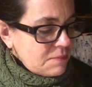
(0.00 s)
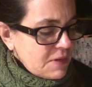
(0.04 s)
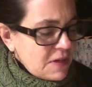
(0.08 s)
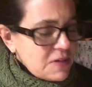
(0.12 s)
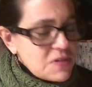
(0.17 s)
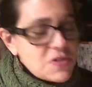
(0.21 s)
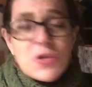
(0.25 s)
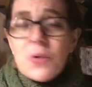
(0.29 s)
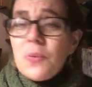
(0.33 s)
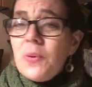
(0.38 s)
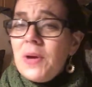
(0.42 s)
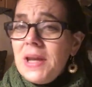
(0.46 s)

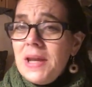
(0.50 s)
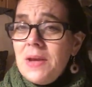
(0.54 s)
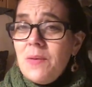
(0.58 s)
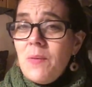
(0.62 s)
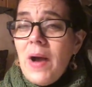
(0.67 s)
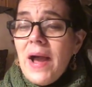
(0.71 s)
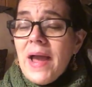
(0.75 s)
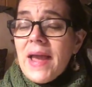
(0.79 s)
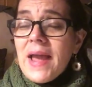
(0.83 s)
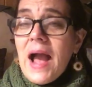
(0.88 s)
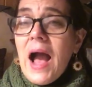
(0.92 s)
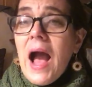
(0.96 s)
so
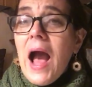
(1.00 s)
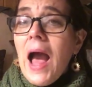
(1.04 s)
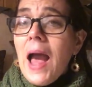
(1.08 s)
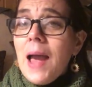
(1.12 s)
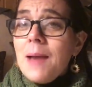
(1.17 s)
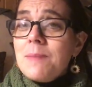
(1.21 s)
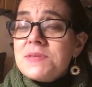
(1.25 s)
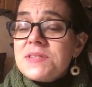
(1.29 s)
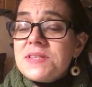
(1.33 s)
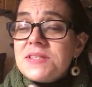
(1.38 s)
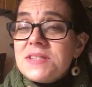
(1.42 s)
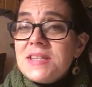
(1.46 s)
anyway,
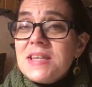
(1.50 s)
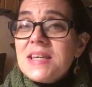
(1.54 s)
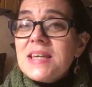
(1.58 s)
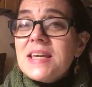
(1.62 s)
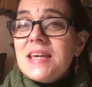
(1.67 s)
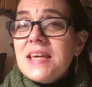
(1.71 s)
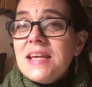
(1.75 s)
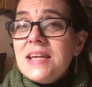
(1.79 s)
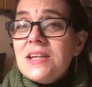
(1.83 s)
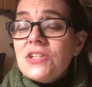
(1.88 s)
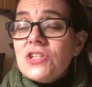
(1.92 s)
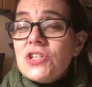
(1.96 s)
I'm
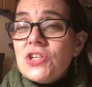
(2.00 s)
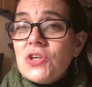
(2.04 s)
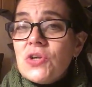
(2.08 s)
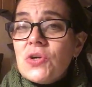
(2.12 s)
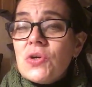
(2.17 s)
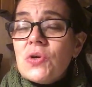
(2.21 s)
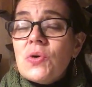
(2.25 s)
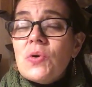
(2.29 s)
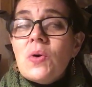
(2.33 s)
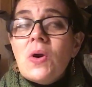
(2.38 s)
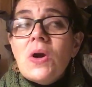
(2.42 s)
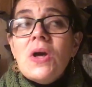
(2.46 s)
sticking
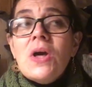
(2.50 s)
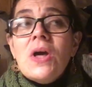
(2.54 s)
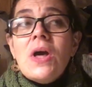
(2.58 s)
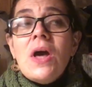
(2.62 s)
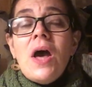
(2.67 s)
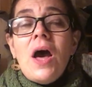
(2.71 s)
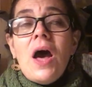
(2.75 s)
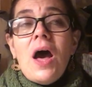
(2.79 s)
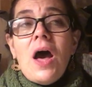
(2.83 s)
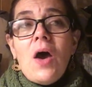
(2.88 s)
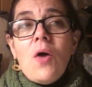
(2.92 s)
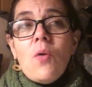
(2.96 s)
to
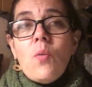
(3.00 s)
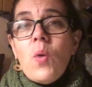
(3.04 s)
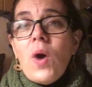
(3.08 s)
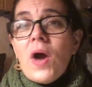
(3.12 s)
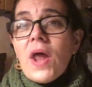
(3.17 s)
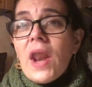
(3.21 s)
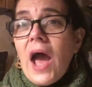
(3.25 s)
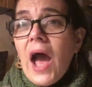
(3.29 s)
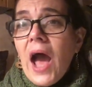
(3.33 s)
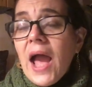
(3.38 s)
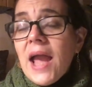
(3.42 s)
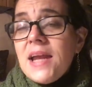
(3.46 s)

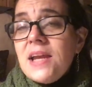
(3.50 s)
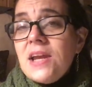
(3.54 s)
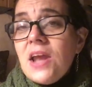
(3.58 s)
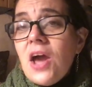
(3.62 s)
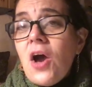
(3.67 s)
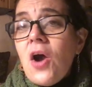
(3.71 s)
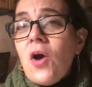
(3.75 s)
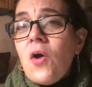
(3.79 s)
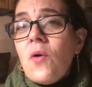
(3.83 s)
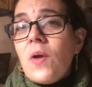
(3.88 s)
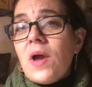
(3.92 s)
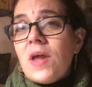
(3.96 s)
what I
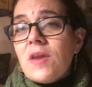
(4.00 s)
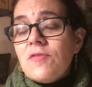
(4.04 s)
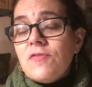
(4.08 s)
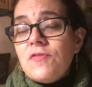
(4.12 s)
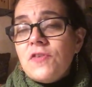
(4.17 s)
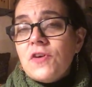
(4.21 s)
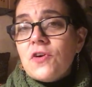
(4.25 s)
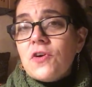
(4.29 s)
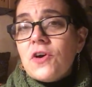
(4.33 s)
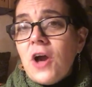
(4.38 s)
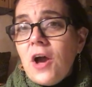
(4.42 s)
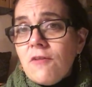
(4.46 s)
know and
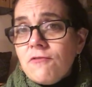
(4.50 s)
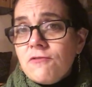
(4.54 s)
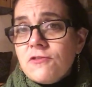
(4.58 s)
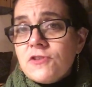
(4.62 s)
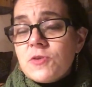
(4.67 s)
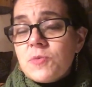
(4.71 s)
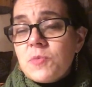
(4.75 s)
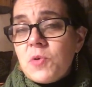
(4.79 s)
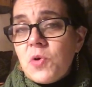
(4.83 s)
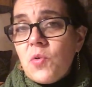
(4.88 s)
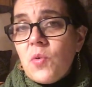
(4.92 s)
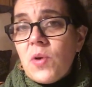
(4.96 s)
feel
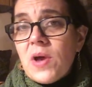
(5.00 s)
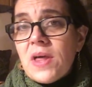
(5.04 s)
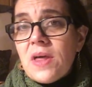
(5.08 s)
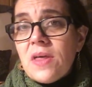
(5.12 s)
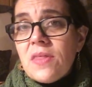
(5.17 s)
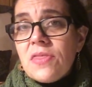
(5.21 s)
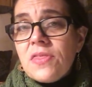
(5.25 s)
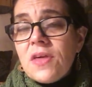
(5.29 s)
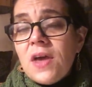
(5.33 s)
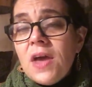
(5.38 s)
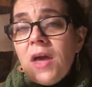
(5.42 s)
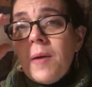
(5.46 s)
comfortable
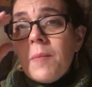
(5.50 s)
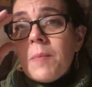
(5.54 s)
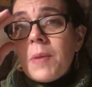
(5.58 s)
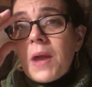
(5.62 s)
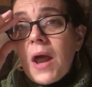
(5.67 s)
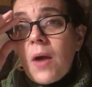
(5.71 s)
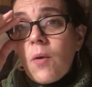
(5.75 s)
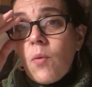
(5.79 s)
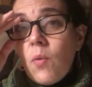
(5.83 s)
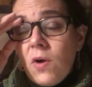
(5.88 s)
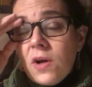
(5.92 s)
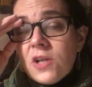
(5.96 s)
with, but
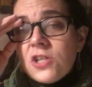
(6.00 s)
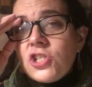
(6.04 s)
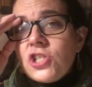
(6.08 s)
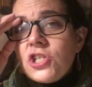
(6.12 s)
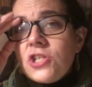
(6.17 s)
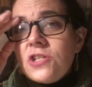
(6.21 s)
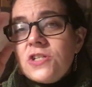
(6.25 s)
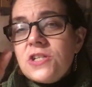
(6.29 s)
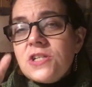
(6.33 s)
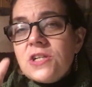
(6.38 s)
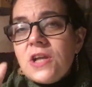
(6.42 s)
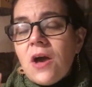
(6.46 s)
I want
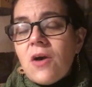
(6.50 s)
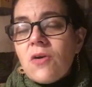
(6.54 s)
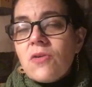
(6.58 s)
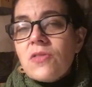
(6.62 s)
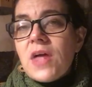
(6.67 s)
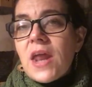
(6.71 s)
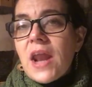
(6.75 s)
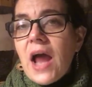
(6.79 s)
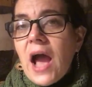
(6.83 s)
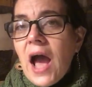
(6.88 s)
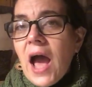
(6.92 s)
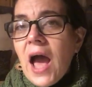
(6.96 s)
you to know
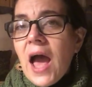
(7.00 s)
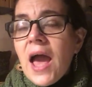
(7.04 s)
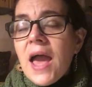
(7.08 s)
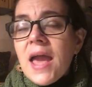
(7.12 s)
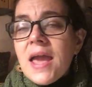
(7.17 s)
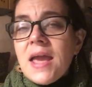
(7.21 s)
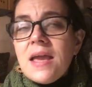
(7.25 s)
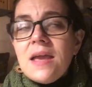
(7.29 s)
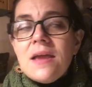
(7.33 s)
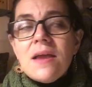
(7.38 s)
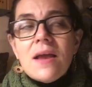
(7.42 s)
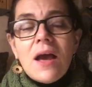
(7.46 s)
that
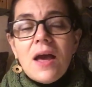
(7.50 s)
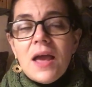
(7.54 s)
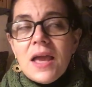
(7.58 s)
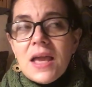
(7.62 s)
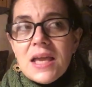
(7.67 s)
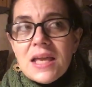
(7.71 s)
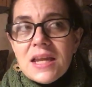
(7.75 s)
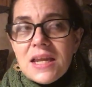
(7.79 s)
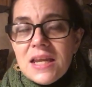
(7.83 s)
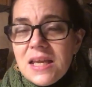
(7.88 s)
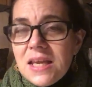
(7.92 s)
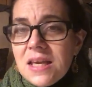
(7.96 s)

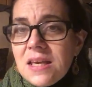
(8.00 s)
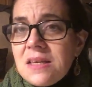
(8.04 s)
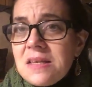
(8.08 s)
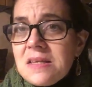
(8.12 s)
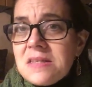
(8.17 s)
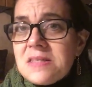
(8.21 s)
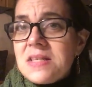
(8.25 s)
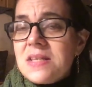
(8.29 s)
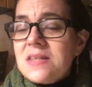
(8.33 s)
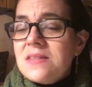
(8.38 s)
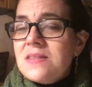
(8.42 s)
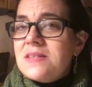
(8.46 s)
it
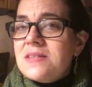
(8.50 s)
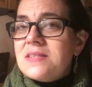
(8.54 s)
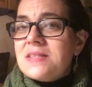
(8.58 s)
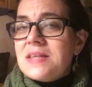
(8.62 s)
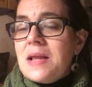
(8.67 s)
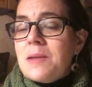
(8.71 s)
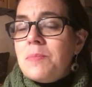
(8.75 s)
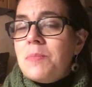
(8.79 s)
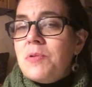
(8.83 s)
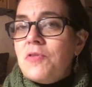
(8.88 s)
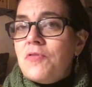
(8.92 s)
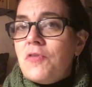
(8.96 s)
is in the
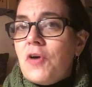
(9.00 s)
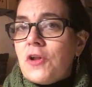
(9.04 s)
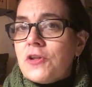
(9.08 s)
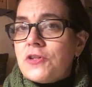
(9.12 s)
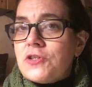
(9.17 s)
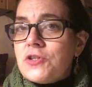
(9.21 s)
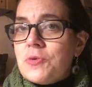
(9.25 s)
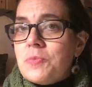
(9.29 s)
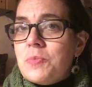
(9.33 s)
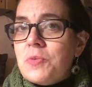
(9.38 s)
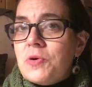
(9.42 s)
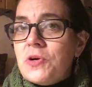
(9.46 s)

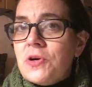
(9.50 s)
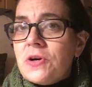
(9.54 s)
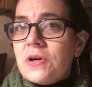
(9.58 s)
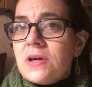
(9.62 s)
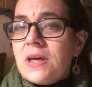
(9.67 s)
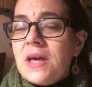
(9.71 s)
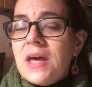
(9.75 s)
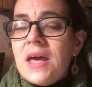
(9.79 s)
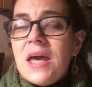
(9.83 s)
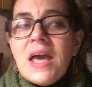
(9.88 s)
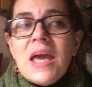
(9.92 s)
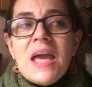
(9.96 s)
Selbuvotter
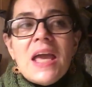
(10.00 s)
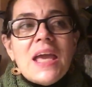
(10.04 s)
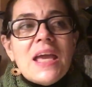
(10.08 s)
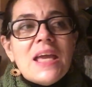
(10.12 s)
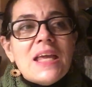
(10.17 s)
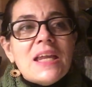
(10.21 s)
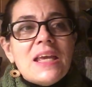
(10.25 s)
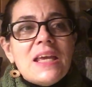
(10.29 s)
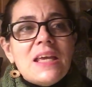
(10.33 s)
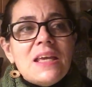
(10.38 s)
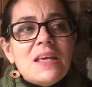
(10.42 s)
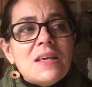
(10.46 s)
book.
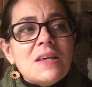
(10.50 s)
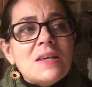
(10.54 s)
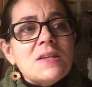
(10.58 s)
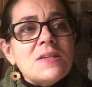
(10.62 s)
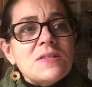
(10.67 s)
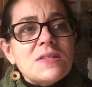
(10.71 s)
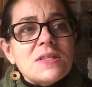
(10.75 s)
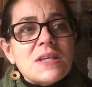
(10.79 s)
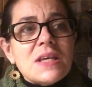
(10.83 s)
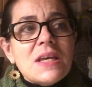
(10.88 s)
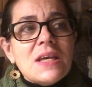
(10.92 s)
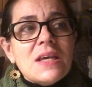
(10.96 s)
It
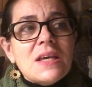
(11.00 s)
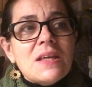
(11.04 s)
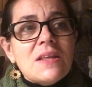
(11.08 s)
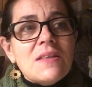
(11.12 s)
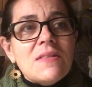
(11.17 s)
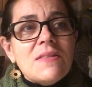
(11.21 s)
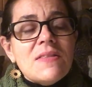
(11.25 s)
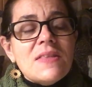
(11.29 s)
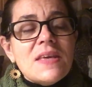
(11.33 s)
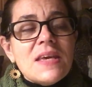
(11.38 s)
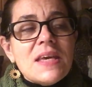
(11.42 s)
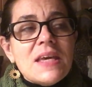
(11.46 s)
is
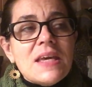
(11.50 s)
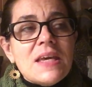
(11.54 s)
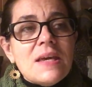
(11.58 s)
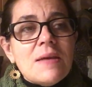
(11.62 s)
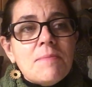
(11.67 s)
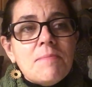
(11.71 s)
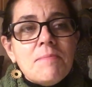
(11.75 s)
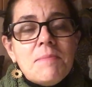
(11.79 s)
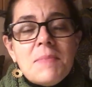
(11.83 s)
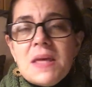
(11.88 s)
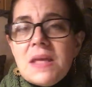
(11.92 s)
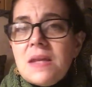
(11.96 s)
in the
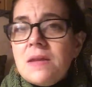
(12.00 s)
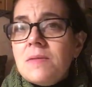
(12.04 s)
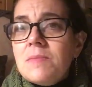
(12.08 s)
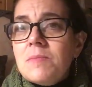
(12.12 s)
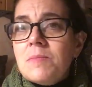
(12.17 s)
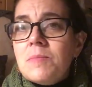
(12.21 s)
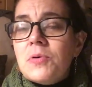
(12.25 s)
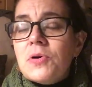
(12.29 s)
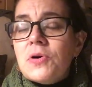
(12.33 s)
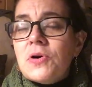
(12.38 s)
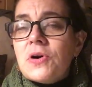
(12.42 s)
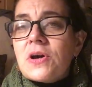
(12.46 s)
mitten
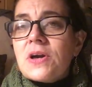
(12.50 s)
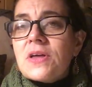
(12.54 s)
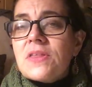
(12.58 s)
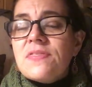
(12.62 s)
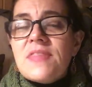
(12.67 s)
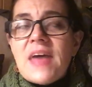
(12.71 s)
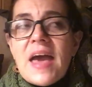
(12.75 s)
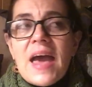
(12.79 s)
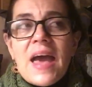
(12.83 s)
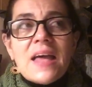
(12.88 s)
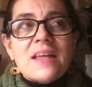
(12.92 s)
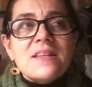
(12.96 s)
book
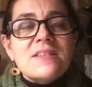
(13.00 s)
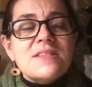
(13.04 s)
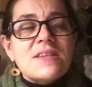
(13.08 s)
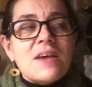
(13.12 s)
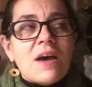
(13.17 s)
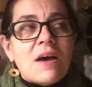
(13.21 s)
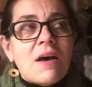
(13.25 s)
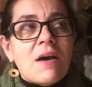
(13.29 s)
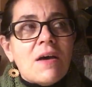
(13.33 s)
that